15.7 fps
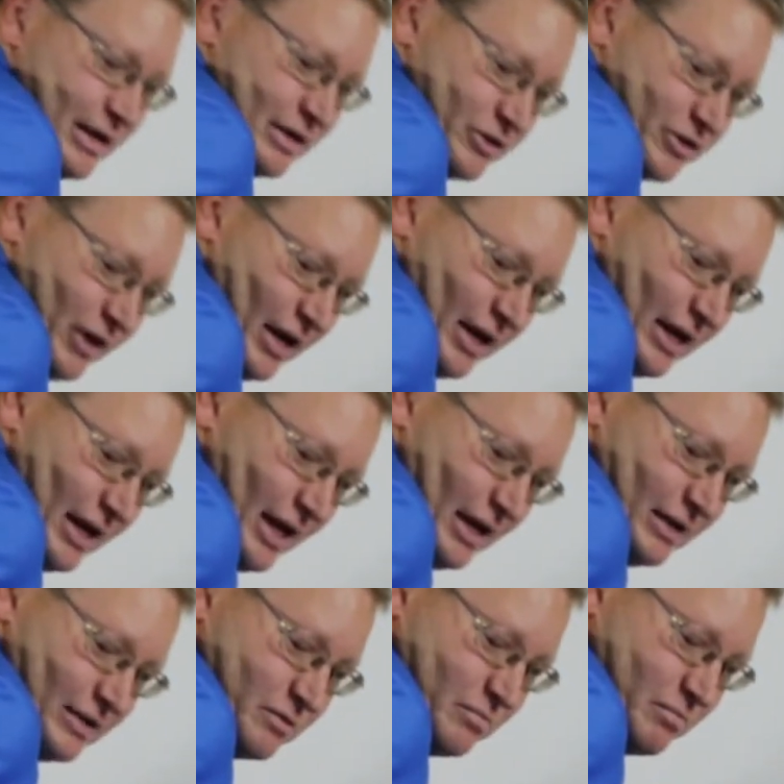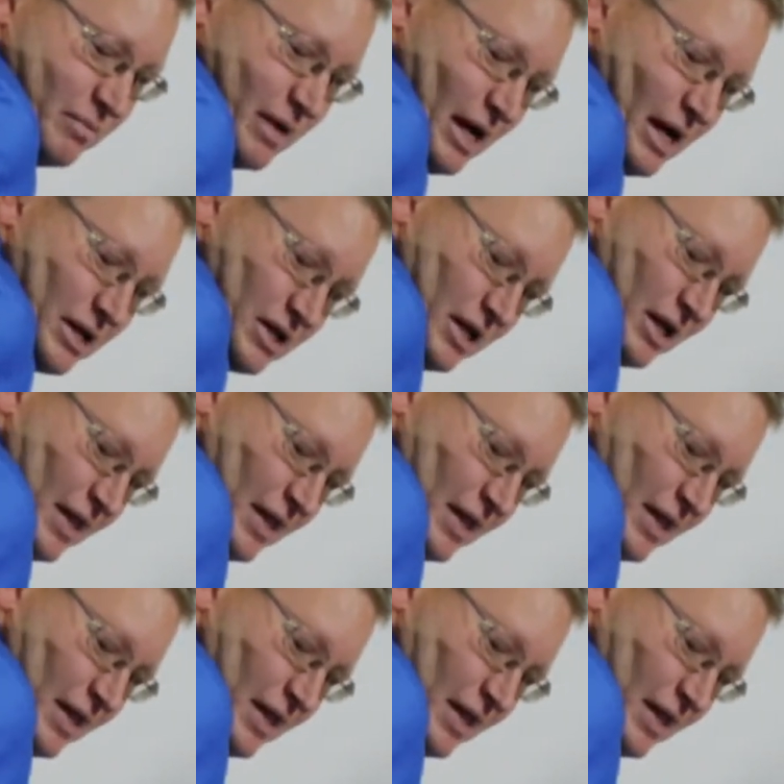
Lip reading: Try and get as much of